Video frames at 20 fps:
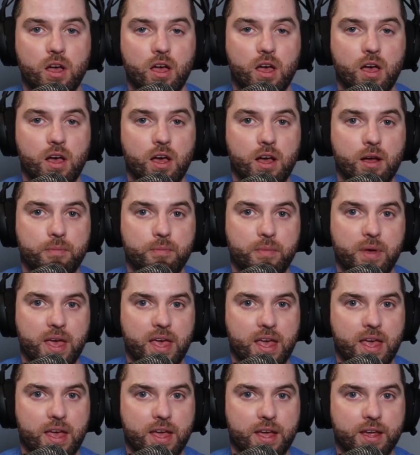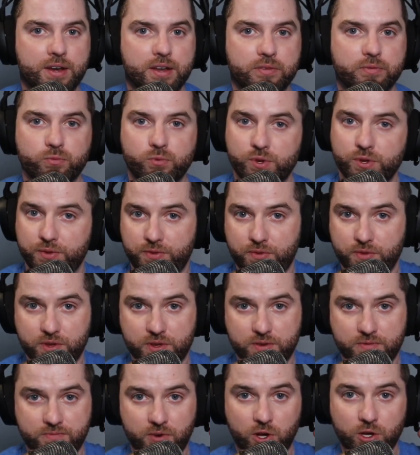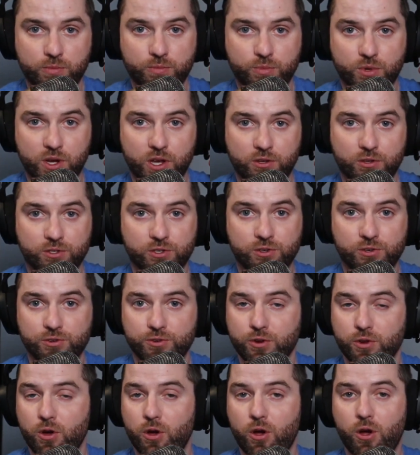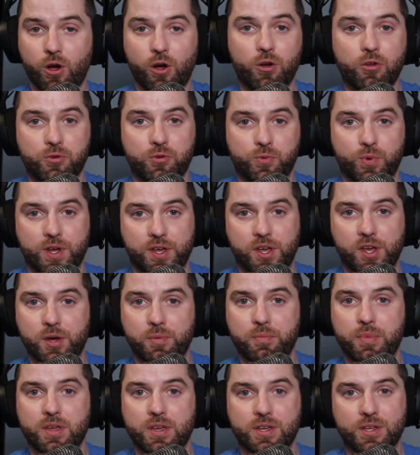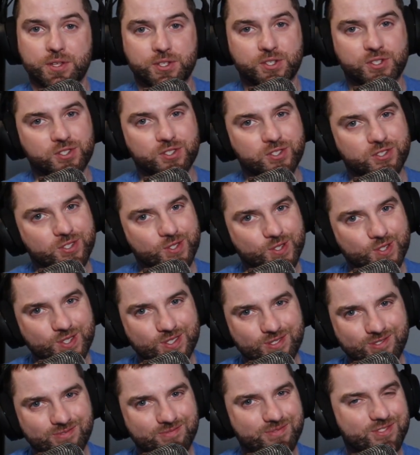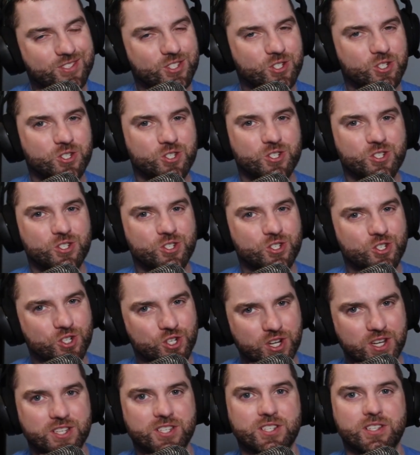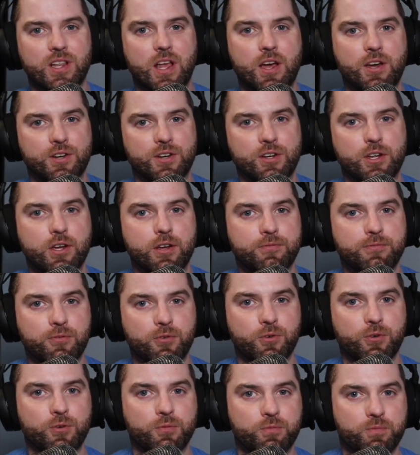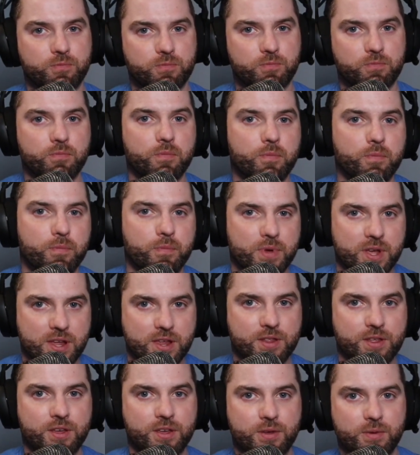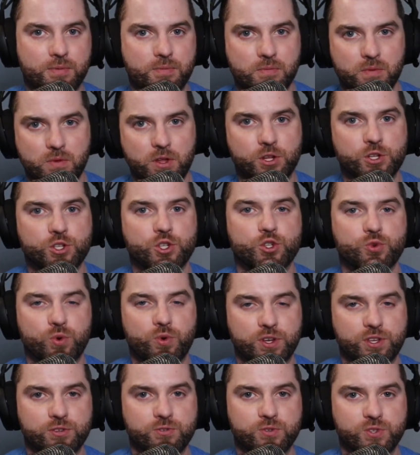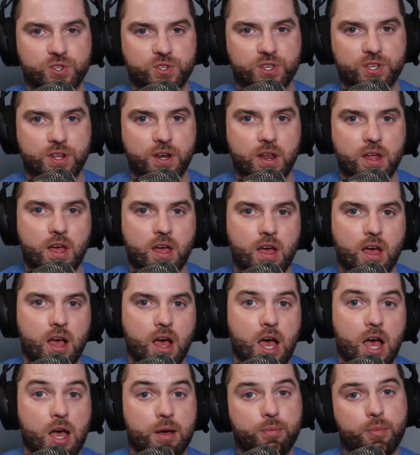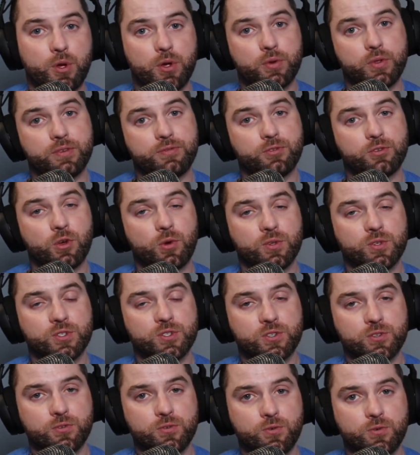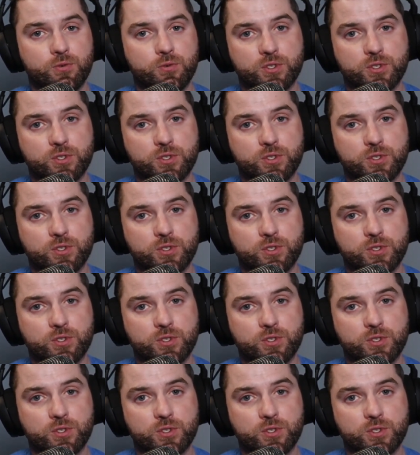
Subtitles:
And with the volume dial turned all the way up, it's just loud enough for me to enjoy using it. But if you go into